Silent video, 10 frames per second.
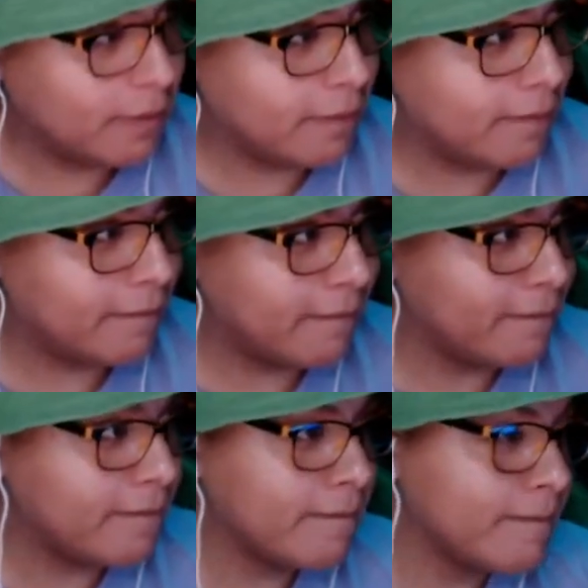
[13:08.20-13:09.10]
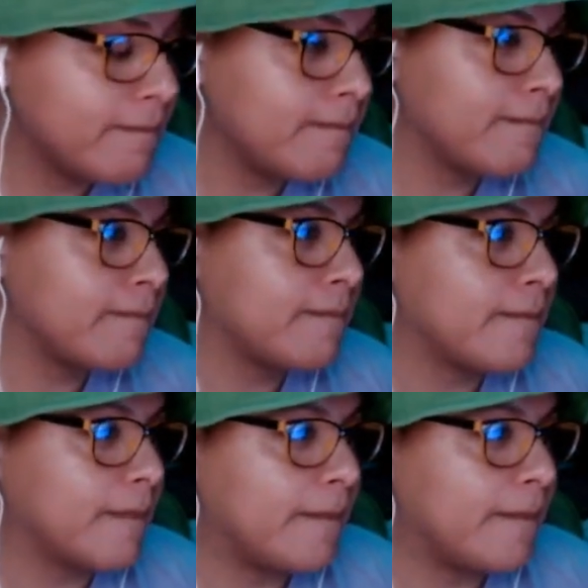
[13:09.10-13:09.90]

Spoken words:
(silence)